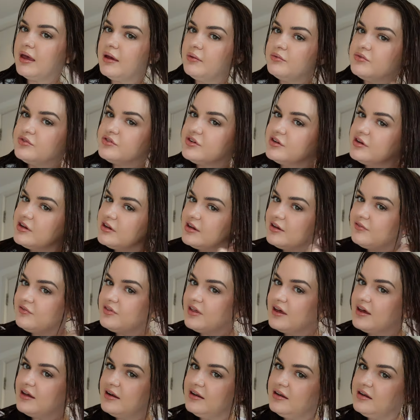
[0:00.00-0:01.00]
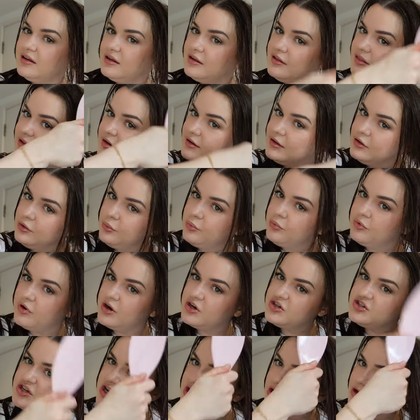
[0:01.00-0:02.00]
I'm just going to give that another little
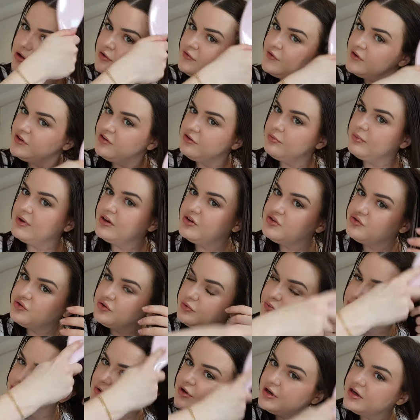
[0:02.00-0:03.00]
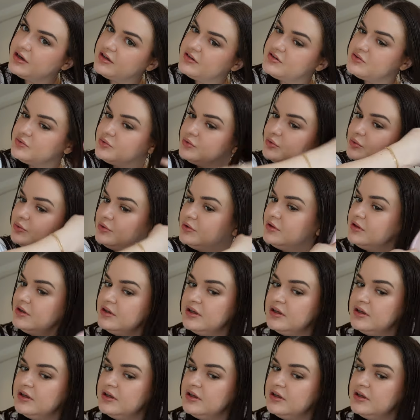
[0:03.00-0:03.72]
brush over to make sure the product's all